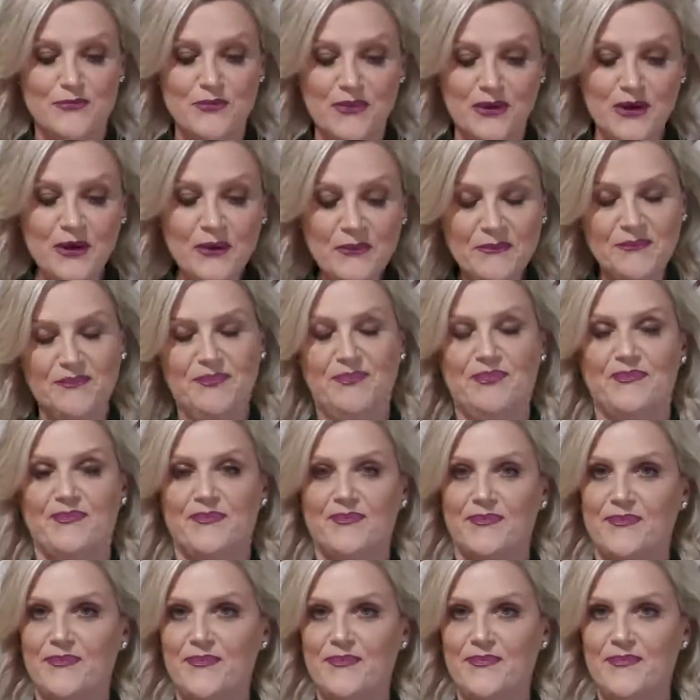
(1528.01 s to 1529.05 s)
Well,
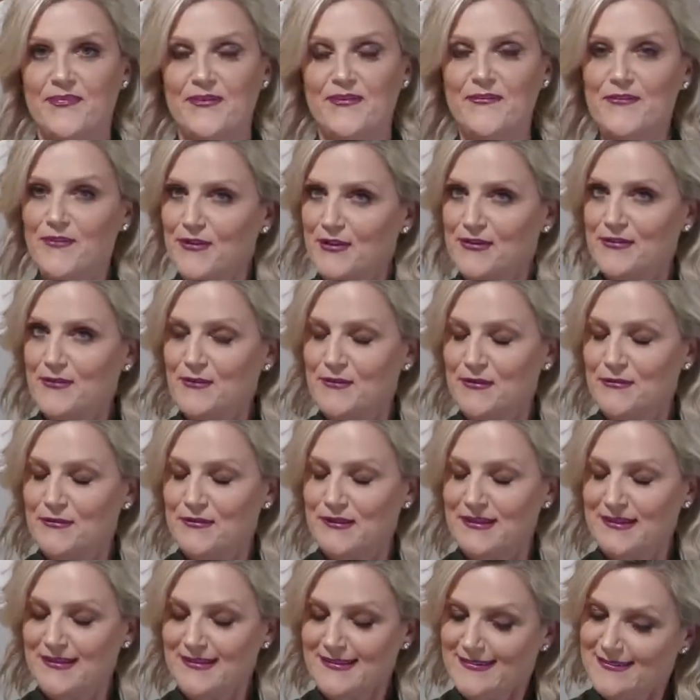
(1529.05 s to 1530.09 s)
I've got something
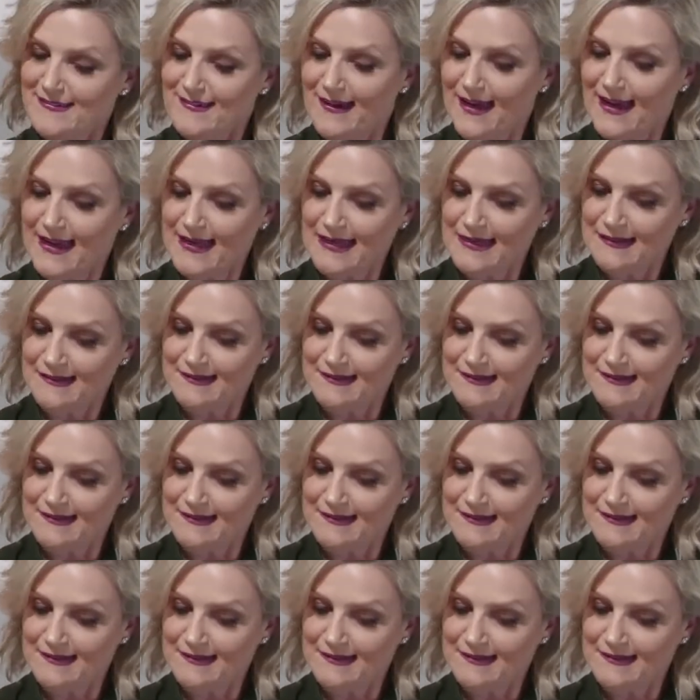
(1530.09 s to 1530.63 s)
really exciting.